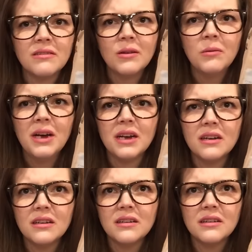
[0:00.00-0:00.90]
For what?
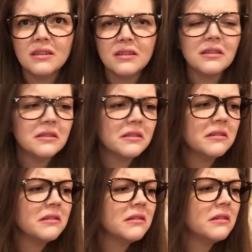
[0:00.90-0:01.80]

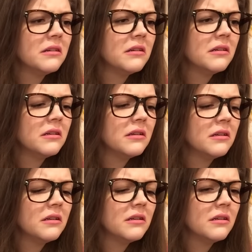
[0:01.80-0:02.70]
Being beautiful.
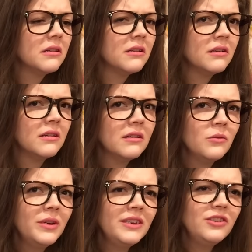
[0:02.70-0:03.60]

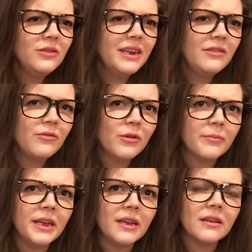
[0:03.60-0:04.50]
When did you get it from
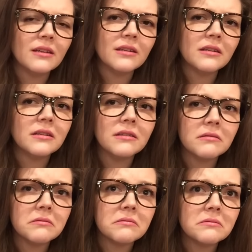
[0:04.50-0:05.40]
me?
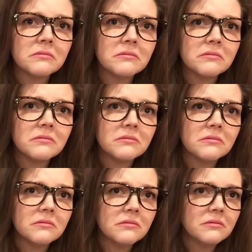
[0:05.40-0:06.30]
At
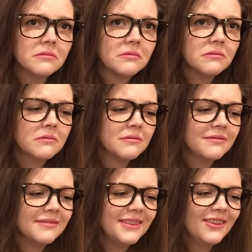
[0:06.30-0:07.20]
Scouts.
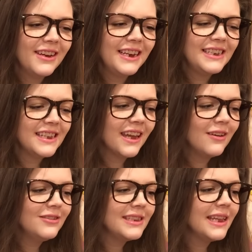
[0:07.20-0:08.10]
You got it at
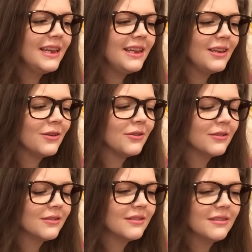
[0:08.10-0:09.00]
Scouts? Thank you.
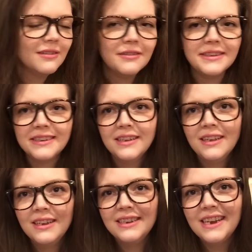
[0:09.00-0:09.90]

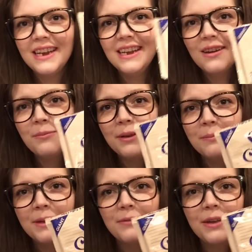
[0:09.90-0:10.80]
And you got me
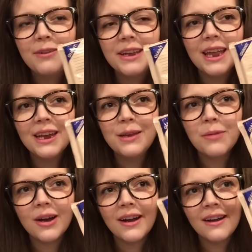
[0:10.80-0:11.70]
my favorite candy
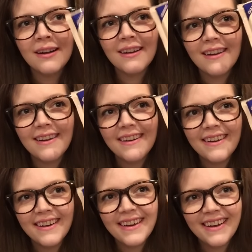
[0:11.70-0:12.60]
bar.
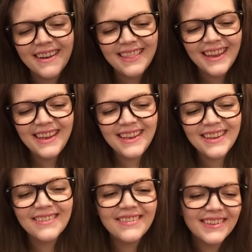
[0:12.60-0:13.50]
Thank
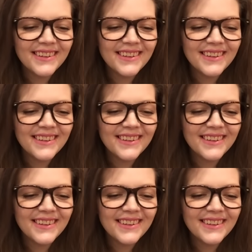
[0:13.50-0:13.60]
you.